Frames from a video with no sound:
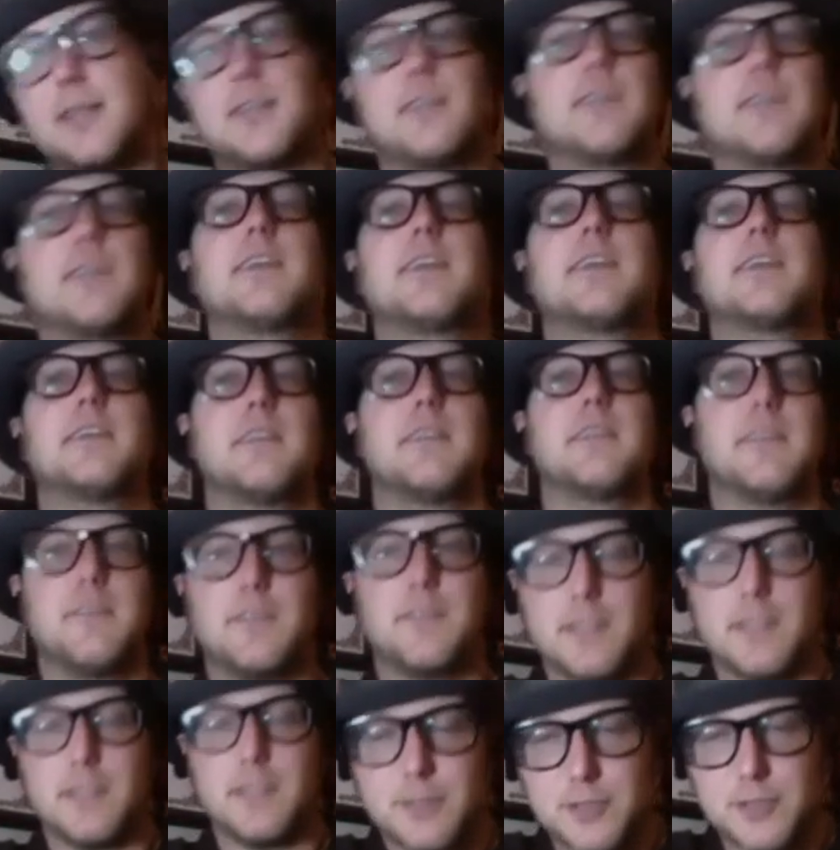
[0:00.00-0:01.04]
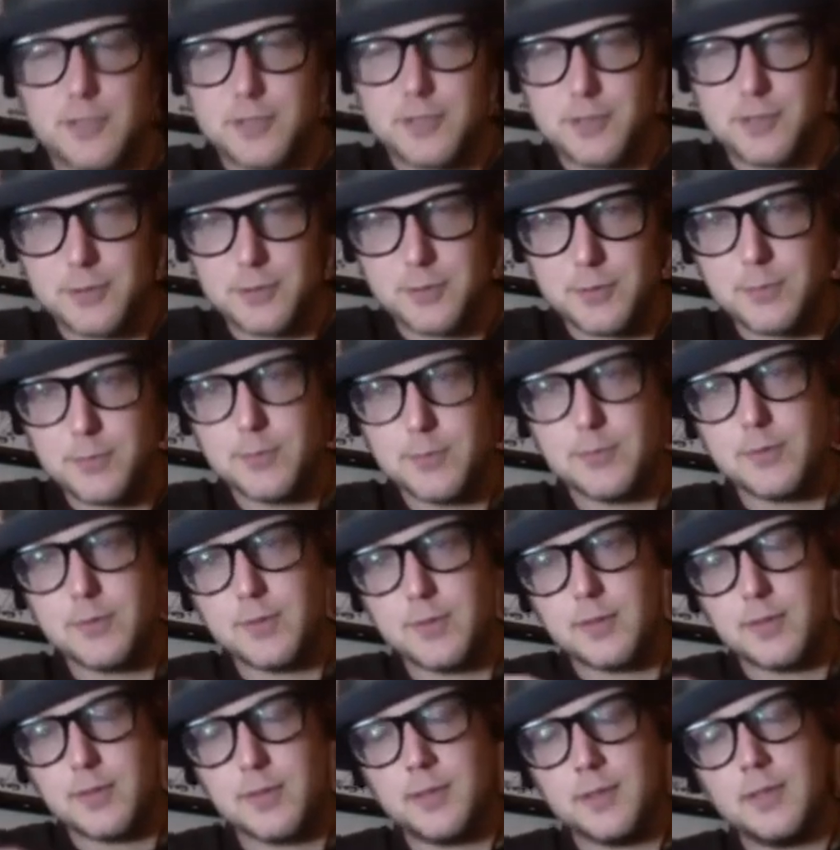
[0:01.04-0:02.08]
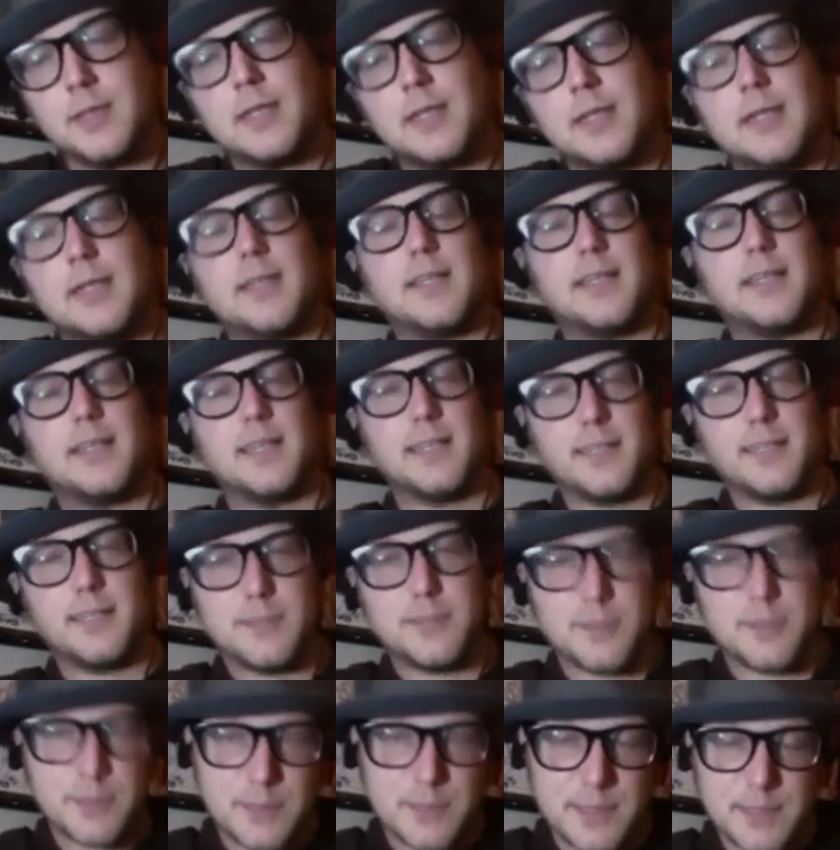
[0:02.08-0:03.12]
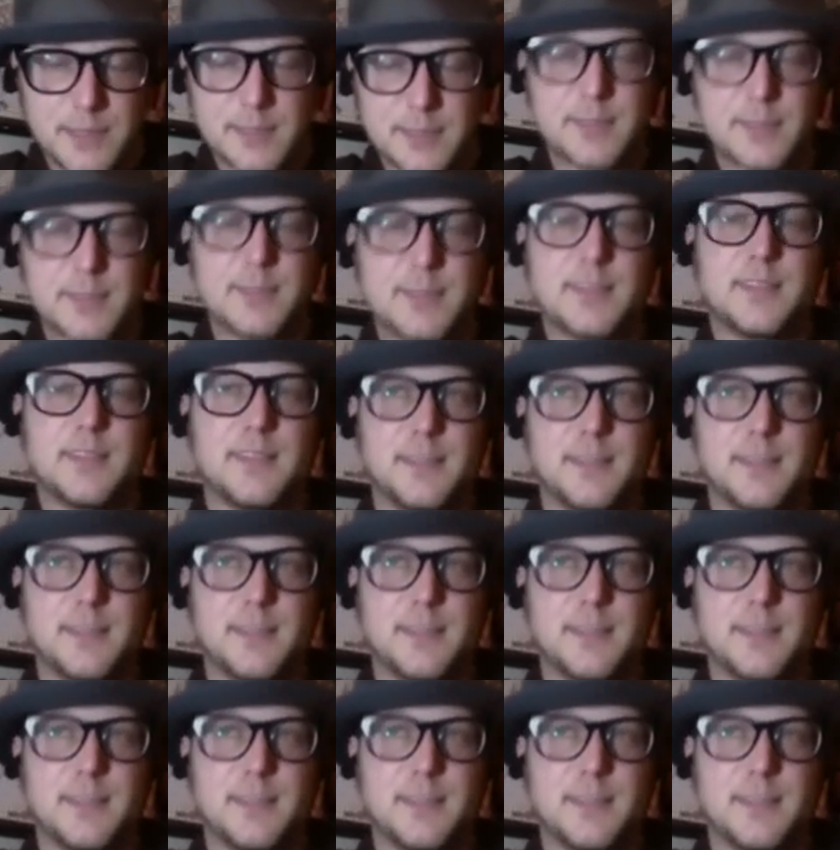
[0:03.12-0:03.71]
You got to live in its shoes. You know, you got to do these